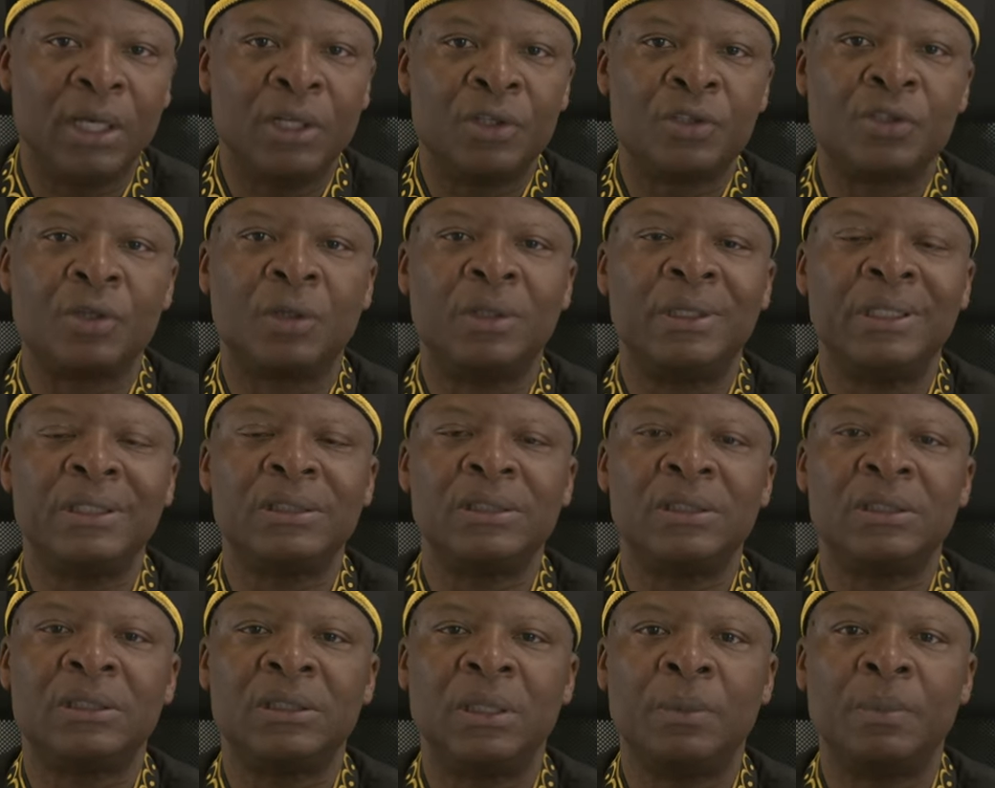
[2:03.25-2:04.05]
So
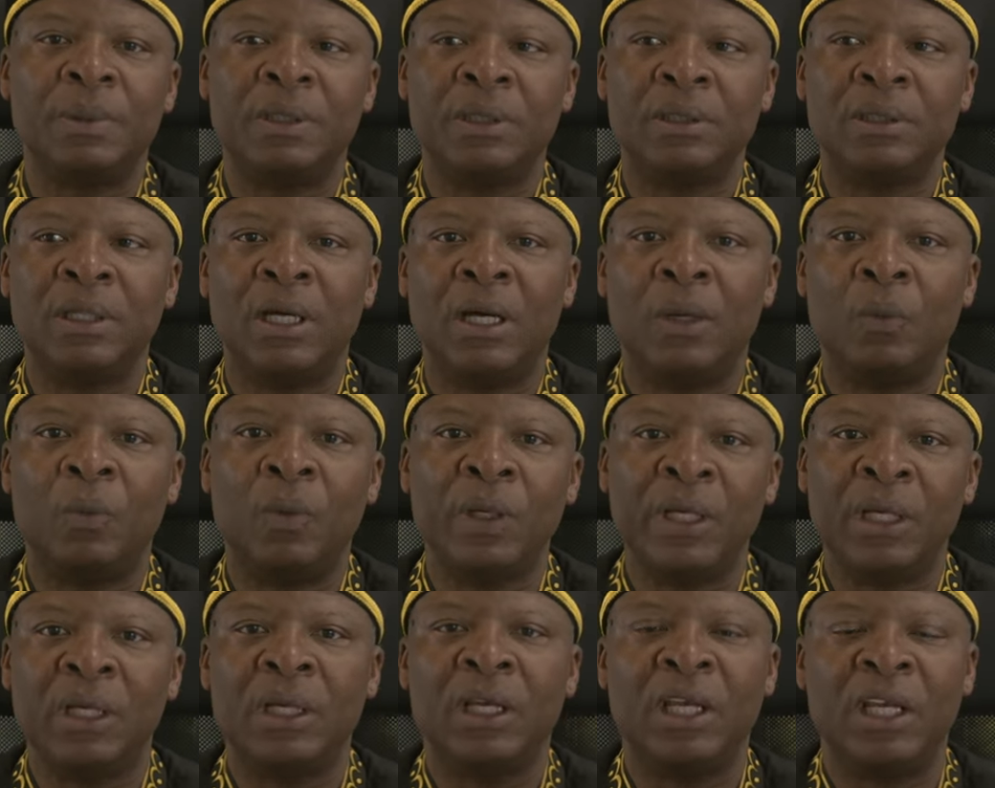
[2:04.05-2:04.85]
this is something that
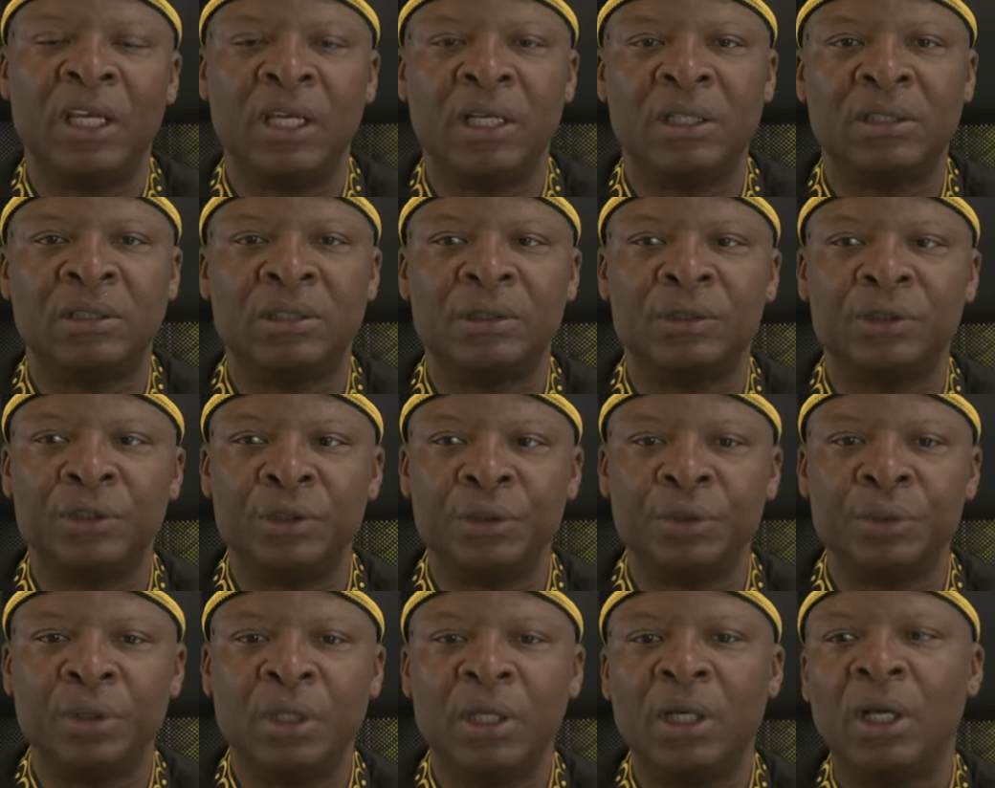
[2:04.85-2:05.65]
we are here to
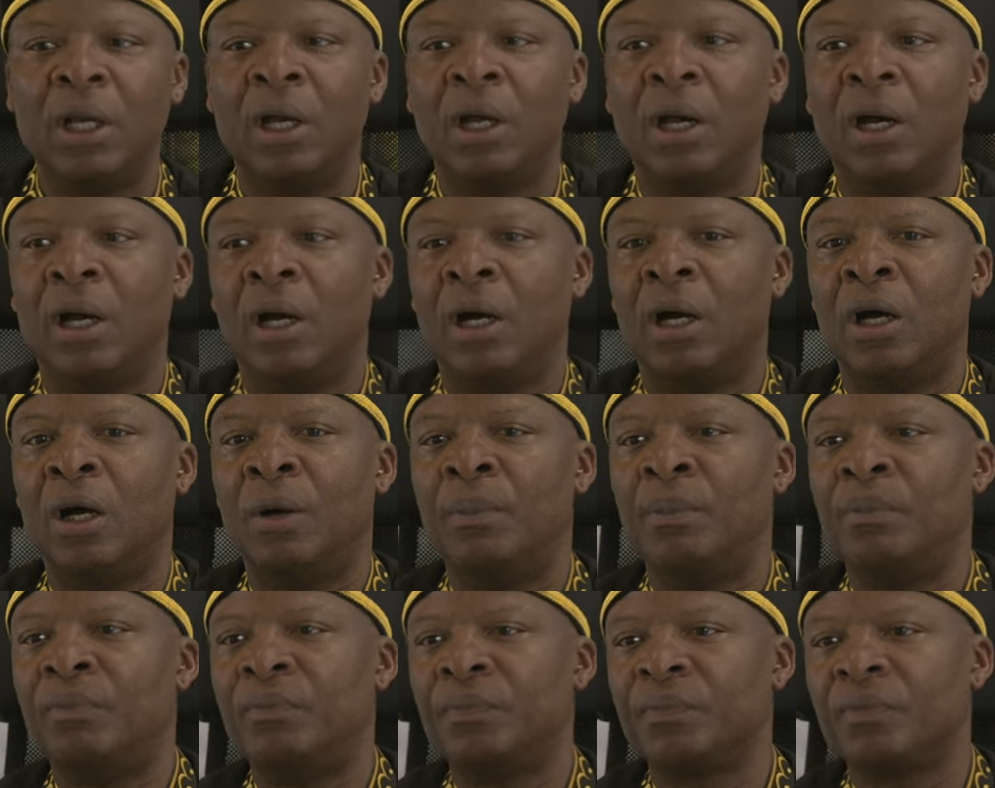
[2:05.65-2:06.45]
do.
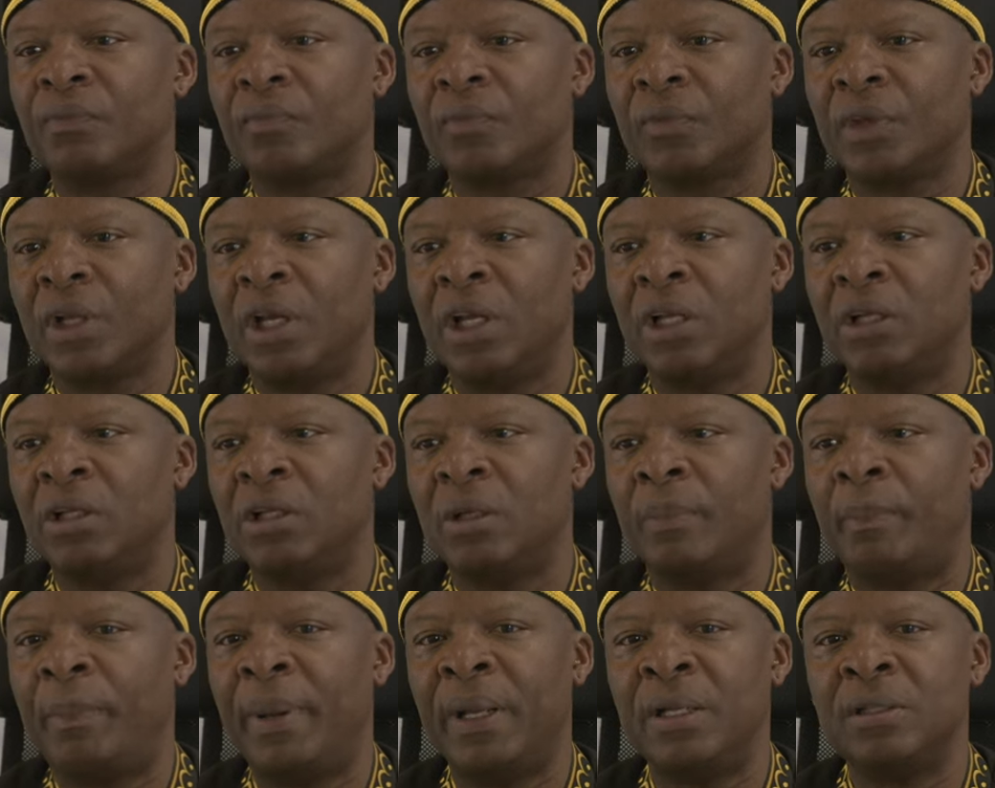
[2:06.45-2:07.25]
Um, in
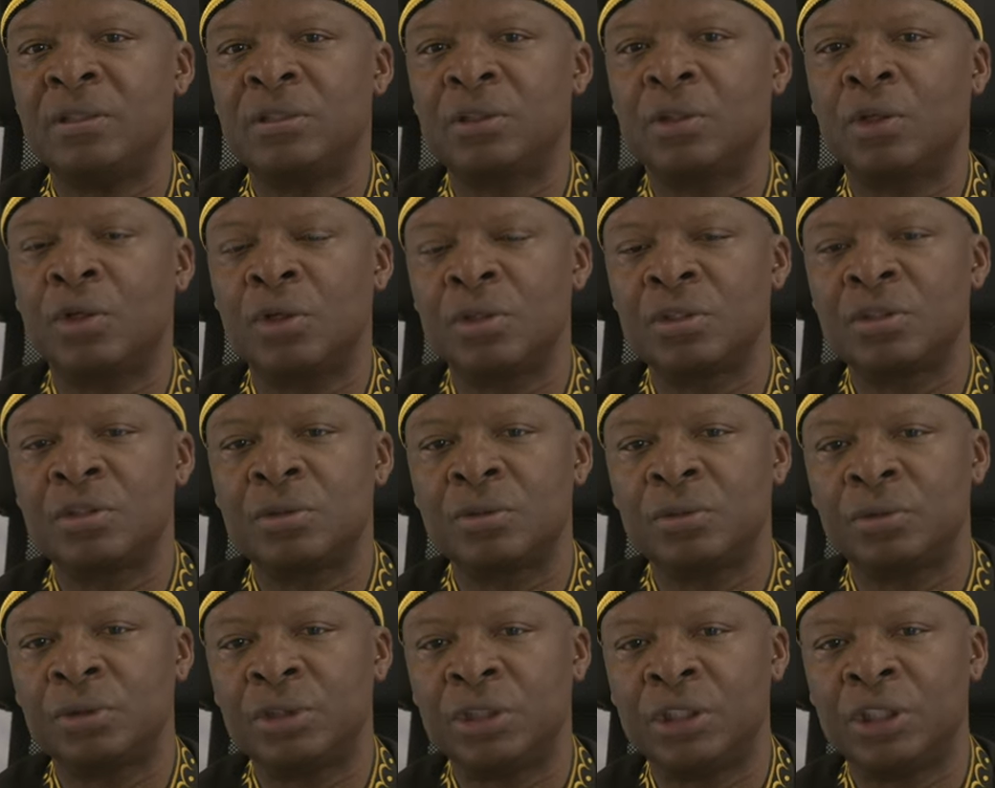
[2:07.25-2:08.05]
the
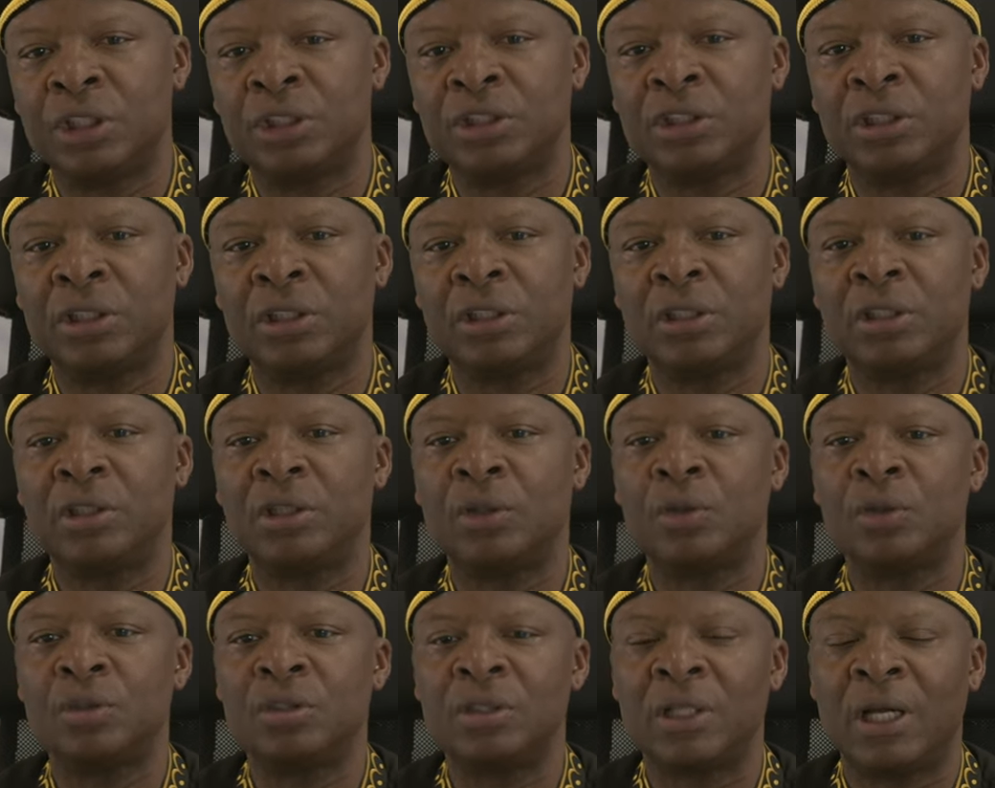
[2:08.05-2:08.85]
Pentecostal church and
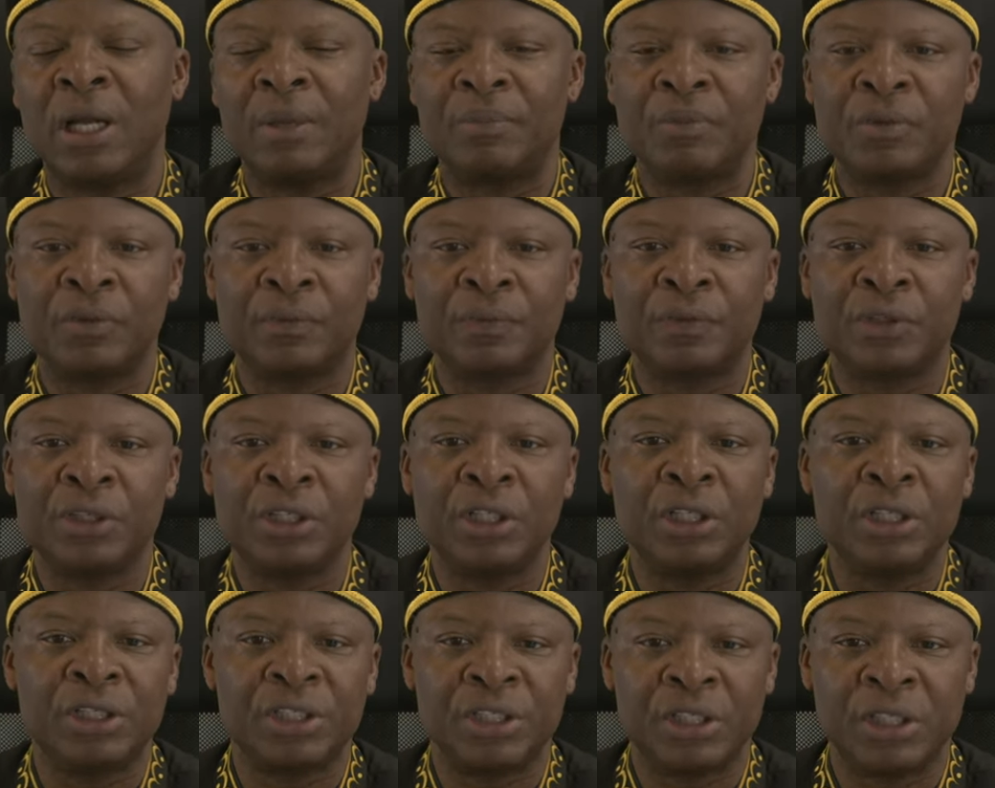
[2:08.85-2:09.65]
those types of
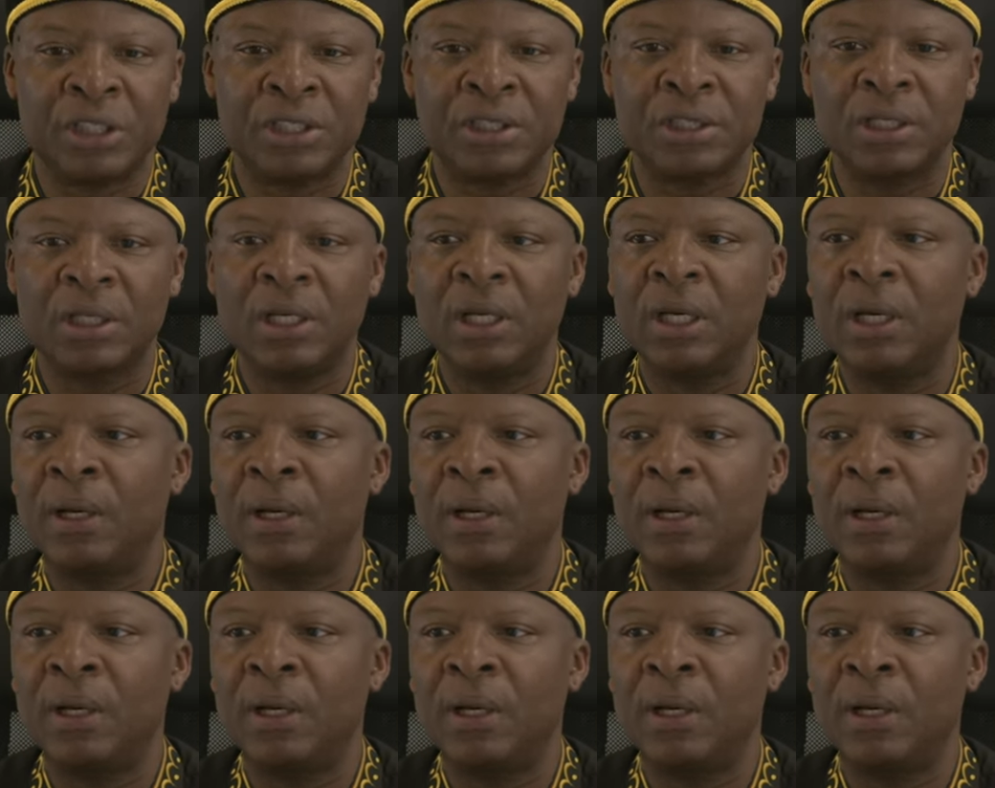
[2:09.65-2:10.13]
churches,